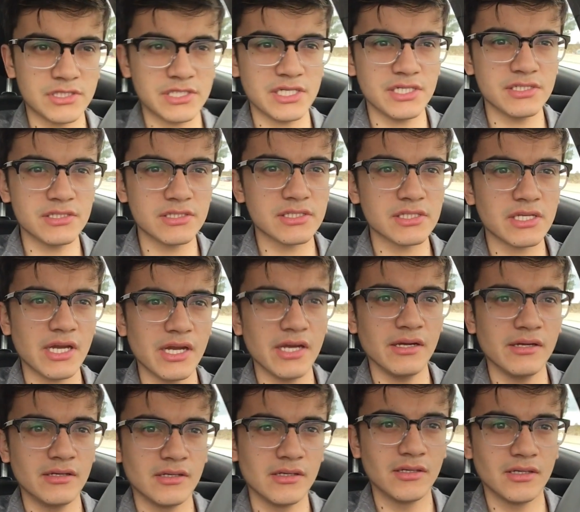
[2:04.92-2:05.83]
day today
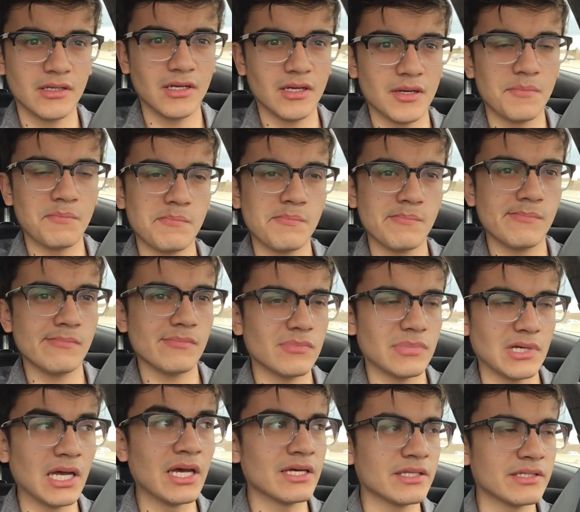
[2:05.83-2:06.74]

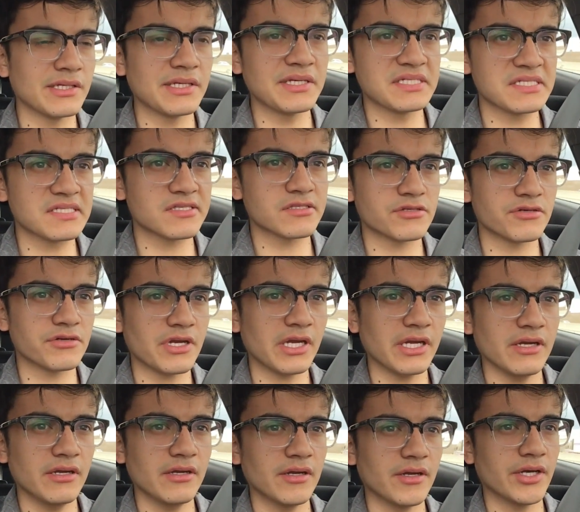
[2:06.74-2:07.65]
and
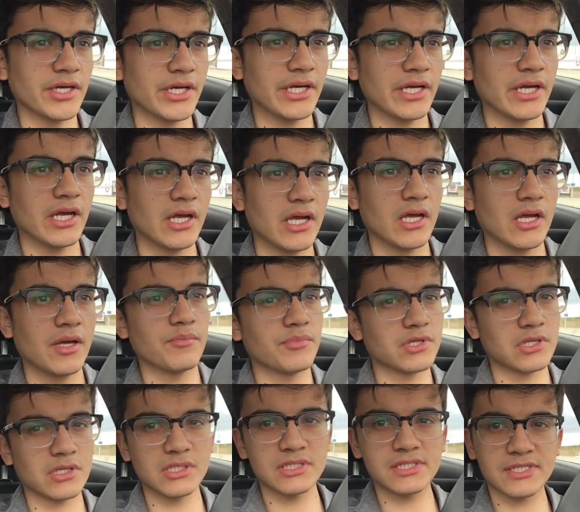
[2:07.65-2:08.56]
yesterday,
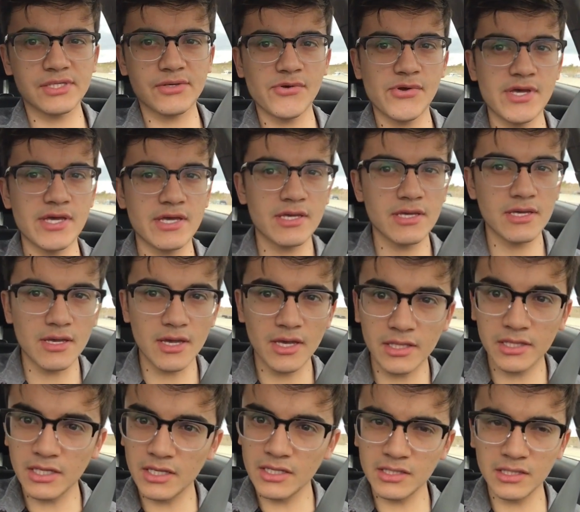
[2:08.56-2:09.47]
but it's okay.
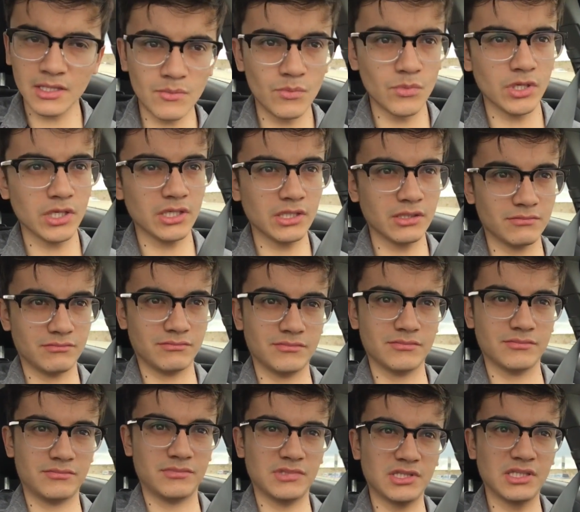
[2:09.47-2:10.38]
And then I'm wearing
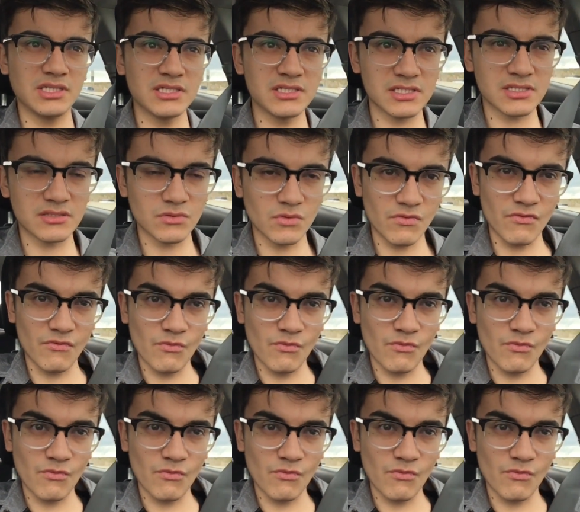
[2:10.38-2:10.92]
this